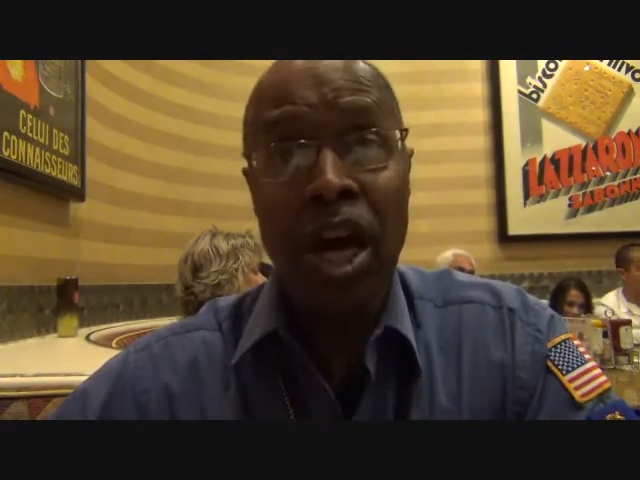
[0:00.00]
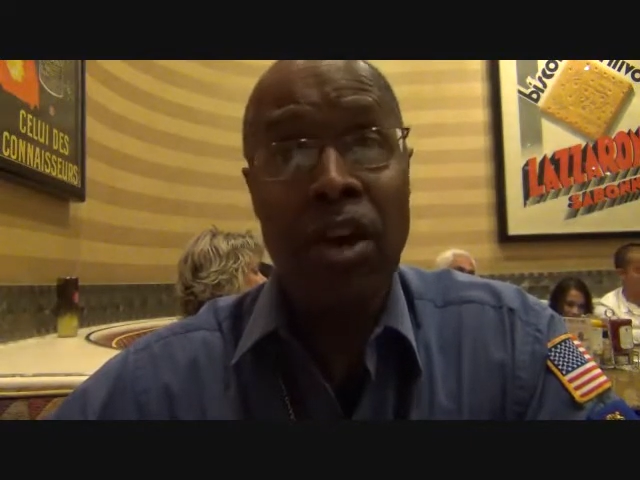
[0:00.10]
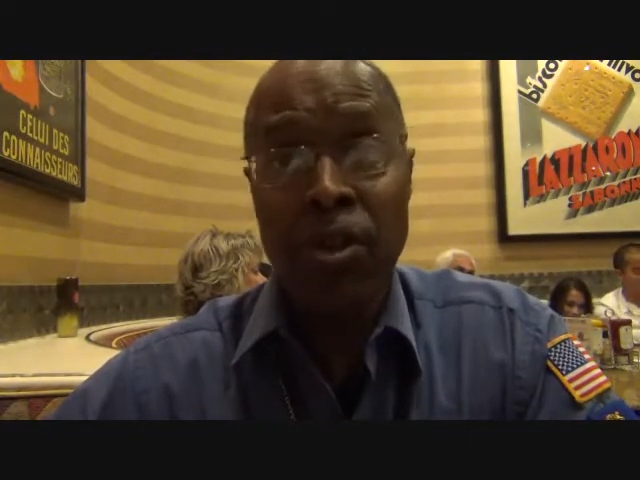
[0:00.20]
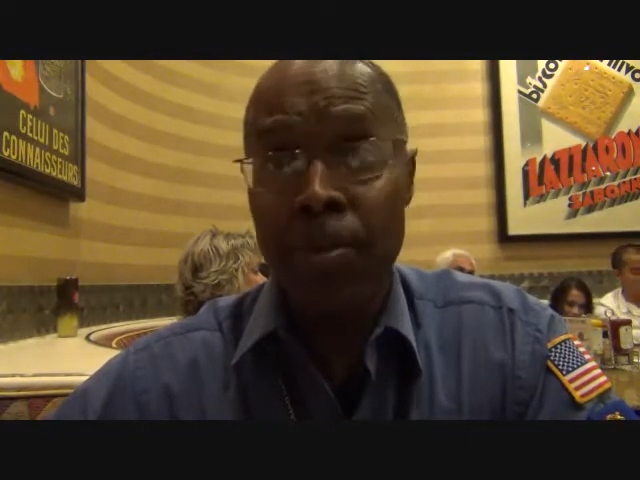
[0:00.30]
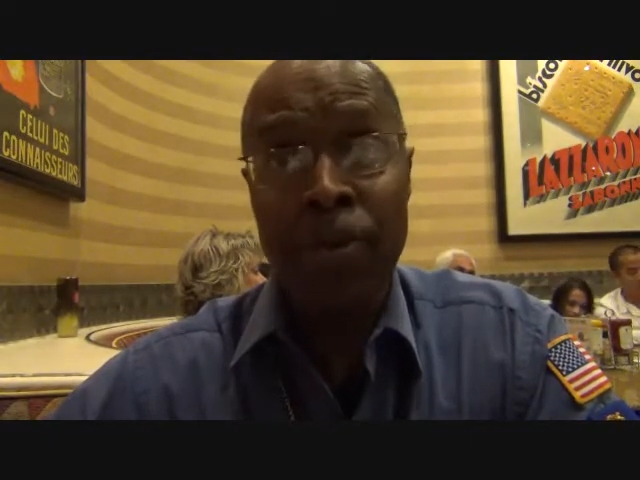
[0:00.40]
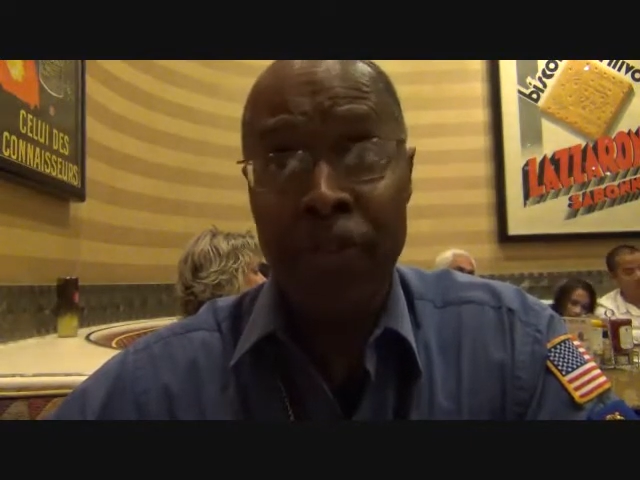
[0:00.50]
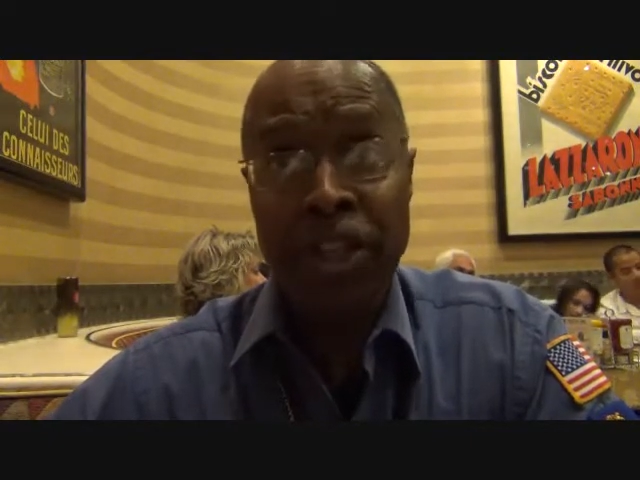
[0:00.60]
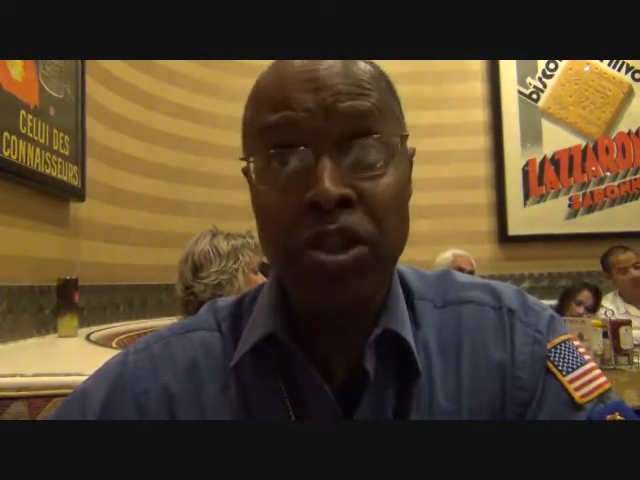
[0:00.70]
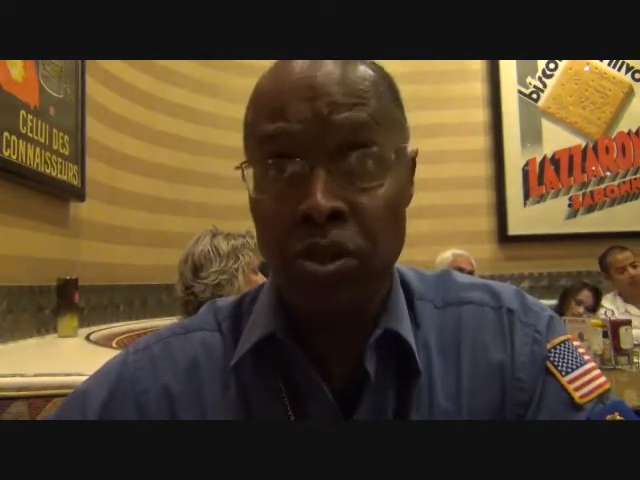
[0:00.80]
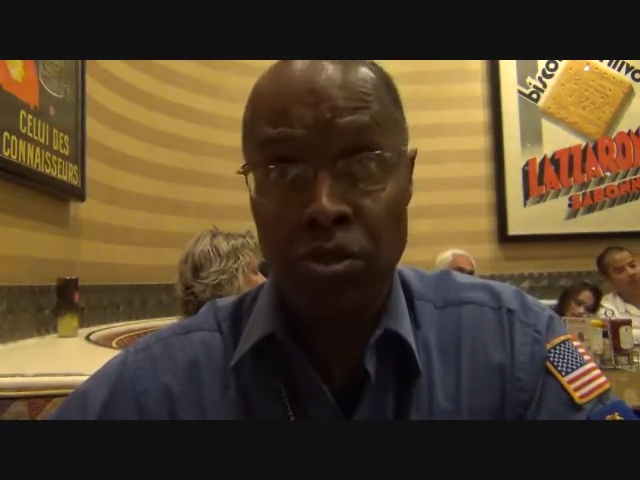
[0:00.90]
all the
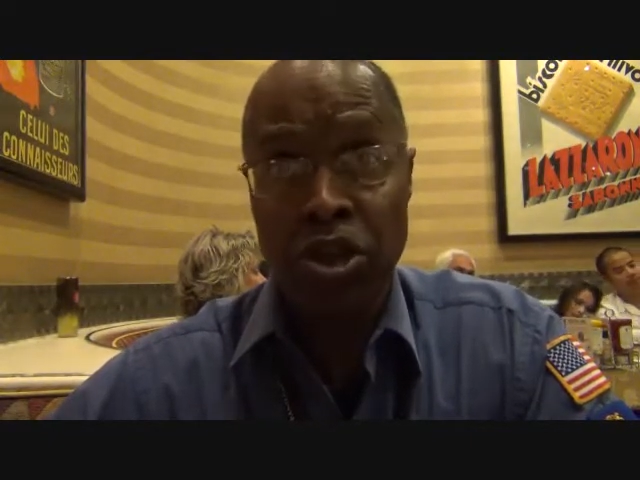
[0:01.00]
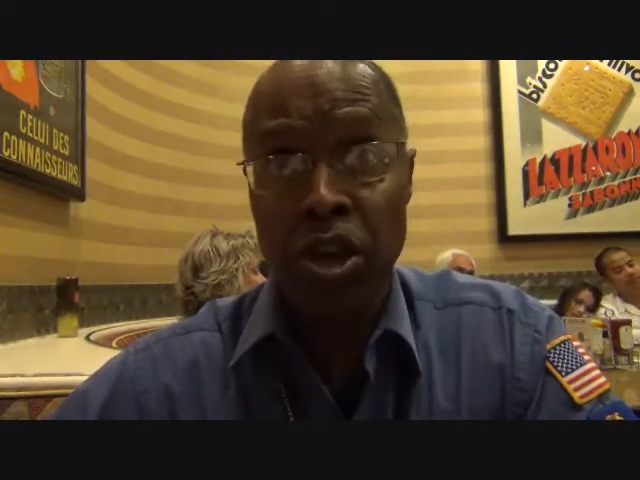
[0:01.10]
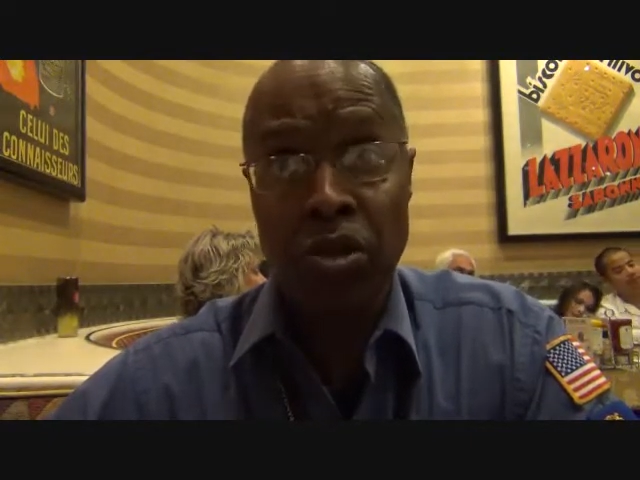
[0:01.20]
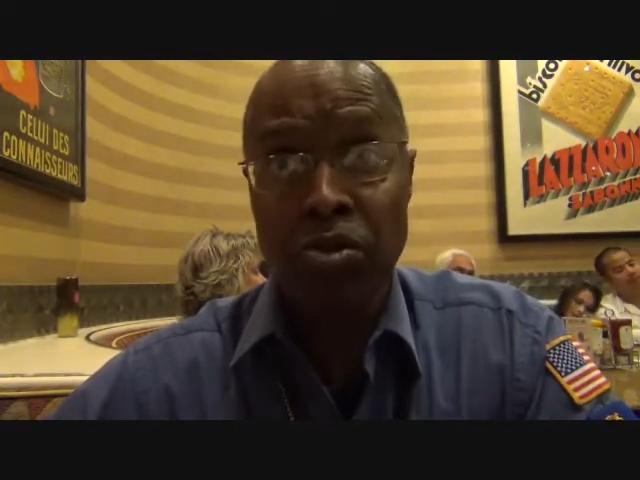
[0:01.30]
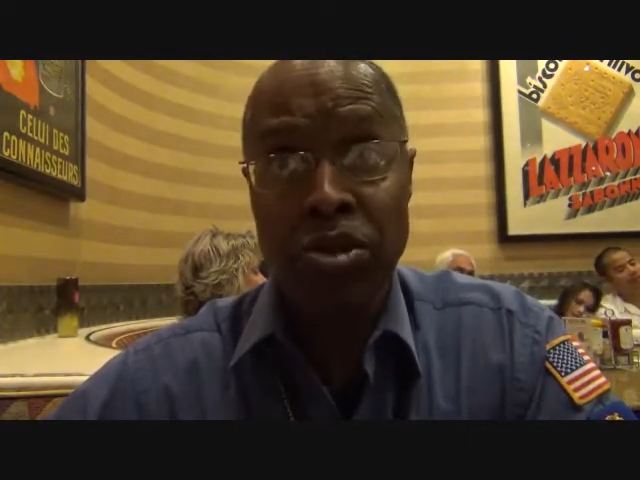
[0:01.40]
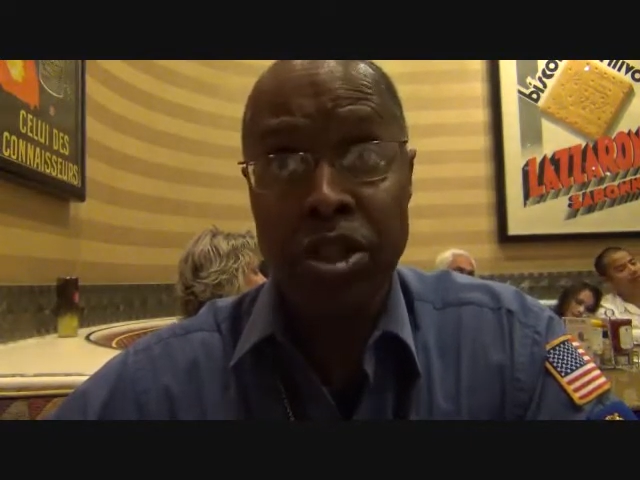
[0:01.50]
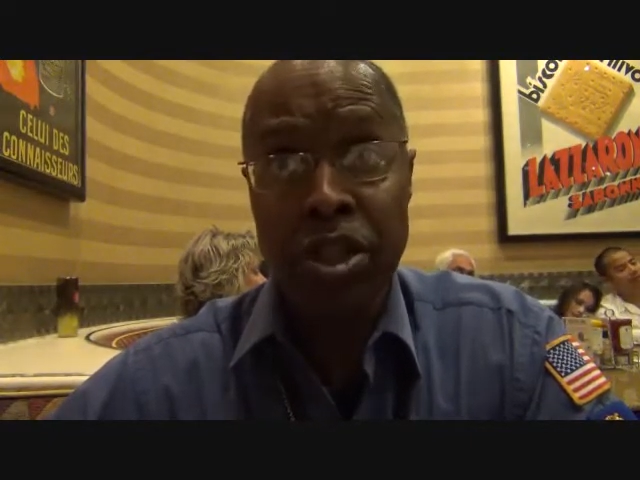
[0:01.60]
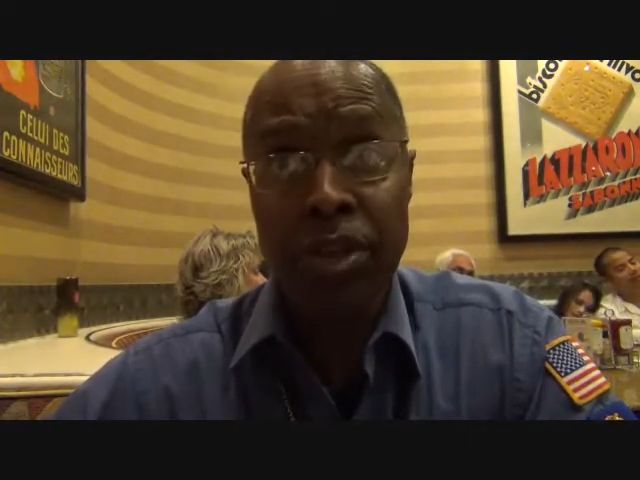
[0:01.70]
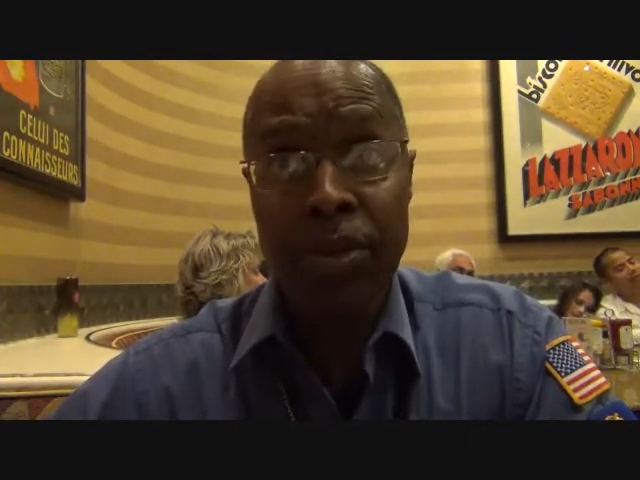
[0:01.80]
professional shows.